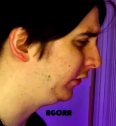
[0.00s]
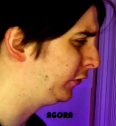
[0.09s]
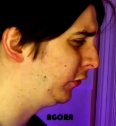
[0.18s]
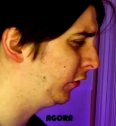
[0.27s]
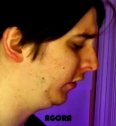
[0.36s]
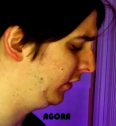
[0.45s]
You
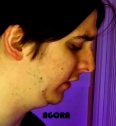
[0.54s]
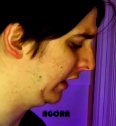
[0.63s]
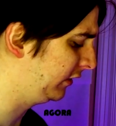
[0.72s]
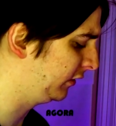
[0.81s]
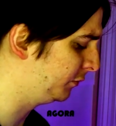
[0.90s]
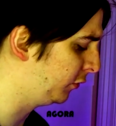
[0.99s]
sure you're
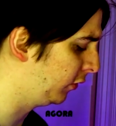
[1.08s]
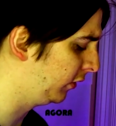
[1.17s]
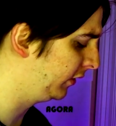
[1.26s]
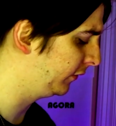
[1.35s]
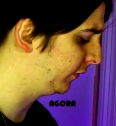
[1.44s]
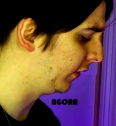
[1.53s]
not just
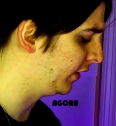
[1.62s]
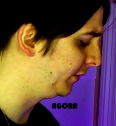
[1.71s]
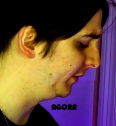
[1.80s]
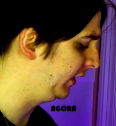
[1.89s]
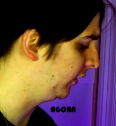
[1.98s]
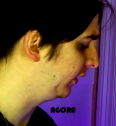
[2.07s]
pulling
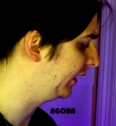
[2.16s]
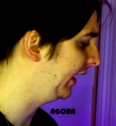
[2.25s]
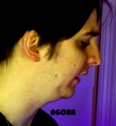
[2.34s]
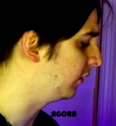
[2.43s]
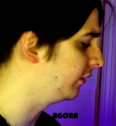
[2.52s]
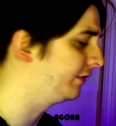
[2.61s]
from the
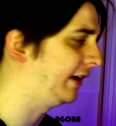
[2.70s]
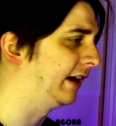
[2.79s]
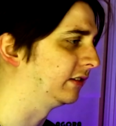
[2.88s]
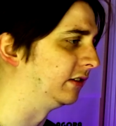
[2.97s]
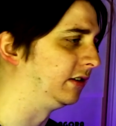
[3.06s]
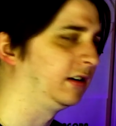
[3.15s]
Arcane
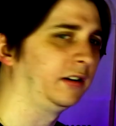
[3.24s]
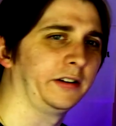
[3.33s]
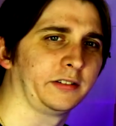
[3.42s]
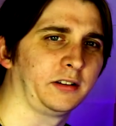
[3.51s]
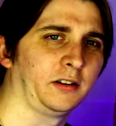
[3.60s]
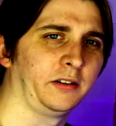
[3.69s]
artifacts in
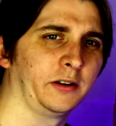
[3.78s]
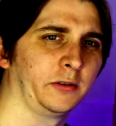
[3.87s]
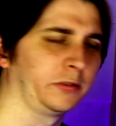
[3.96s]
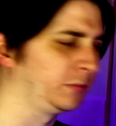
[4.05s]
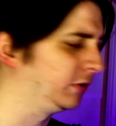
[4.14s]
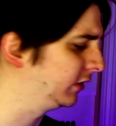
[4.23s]

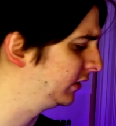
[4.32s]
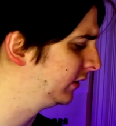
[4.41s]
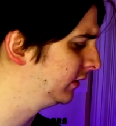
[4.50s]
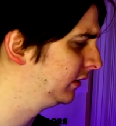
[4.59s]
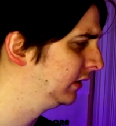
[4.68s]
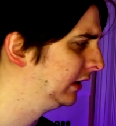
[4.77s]
Curios
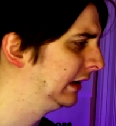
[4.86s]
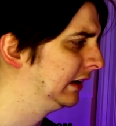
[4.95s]
book?